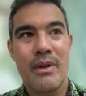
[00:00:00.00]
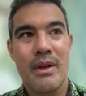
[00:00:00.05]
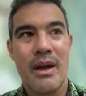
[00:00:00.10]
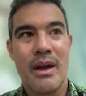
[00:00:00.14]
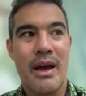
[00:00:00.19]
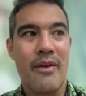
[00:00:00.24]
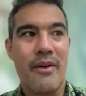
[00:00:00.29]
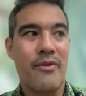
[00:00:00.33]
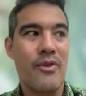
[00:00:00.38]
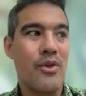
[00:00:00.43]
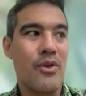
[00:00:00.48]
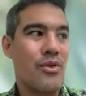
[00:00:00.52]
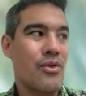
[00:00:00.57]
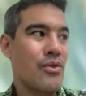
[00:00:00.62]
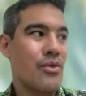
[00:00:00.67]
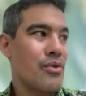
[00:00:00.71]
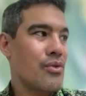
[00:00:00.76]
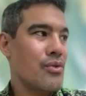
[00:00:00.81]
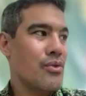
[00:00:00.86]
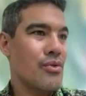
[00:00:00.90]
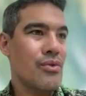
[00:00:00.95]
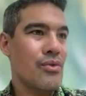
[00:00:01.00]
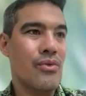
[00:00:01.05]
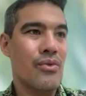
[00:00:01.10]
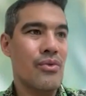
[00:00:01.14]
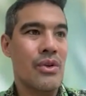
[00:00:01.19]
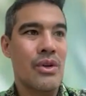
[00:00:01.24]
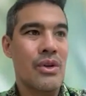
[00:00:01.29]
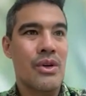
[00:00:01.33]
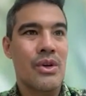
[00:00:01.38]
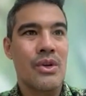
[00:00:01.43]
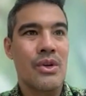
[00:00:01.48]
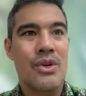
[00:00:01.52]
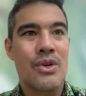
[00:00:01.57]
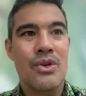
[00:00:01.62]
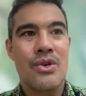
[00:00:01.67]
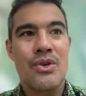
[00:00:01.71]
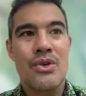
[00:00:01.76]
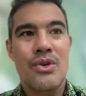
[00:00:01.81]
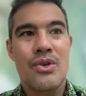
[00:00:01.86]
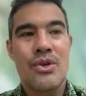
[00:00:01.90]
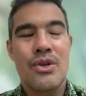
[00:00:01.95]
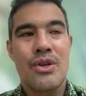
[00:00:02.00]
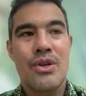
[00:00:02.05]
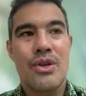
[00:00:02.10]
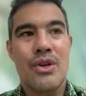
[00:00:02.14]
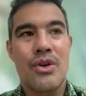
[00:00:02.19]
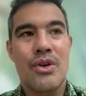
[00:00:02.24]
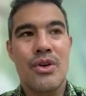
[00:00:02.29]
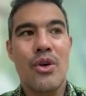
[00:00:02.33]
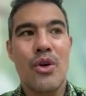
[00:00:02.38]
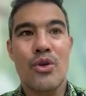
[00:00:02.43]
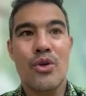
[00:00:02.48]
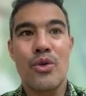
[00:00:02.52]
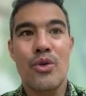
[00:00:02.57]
Have you, got